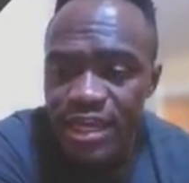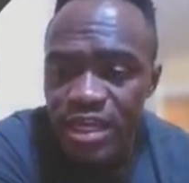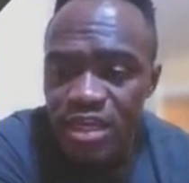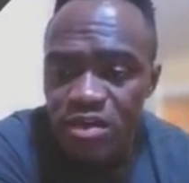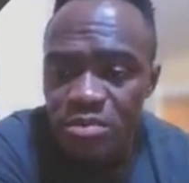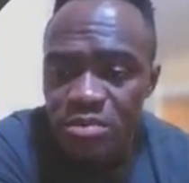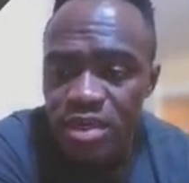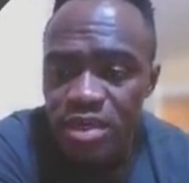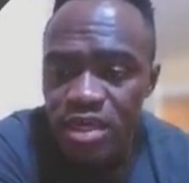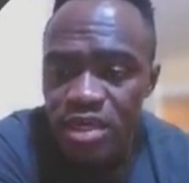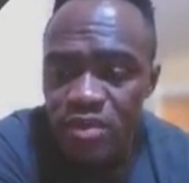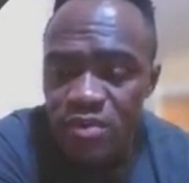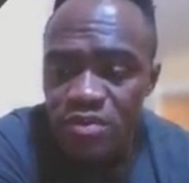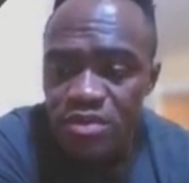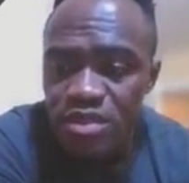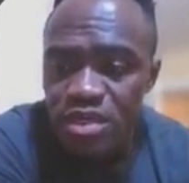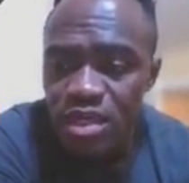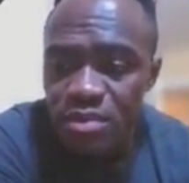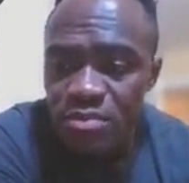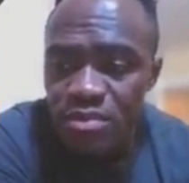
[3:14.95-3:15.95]
there would be a
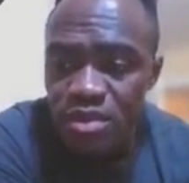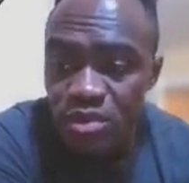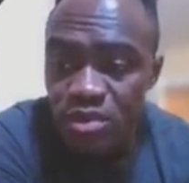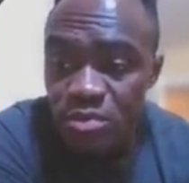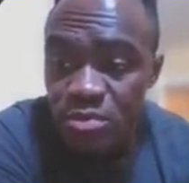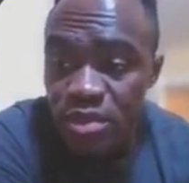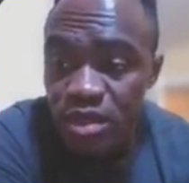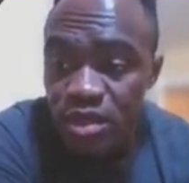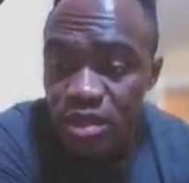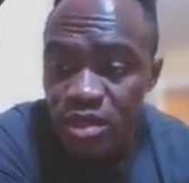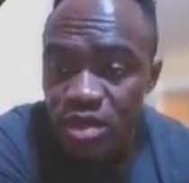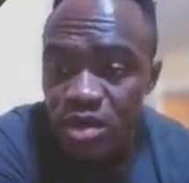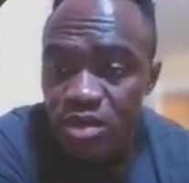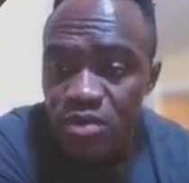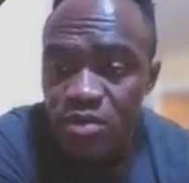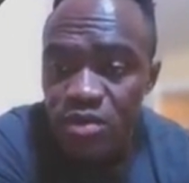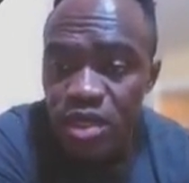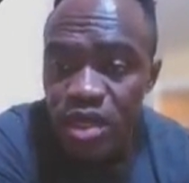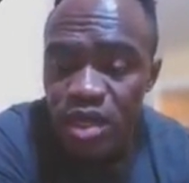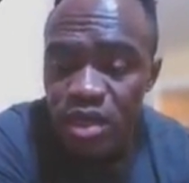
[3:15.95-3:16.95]
UTM, there would be a
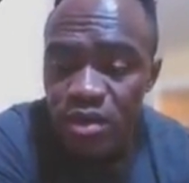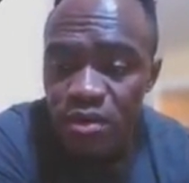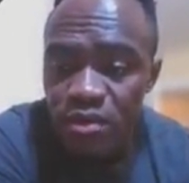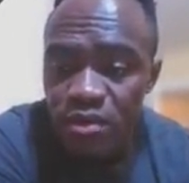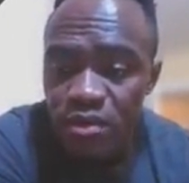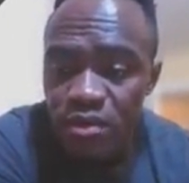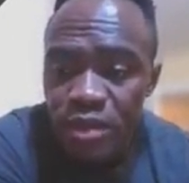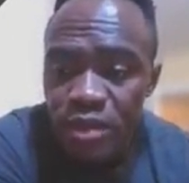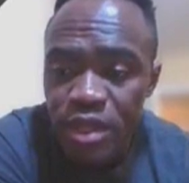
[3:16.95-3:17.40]
code here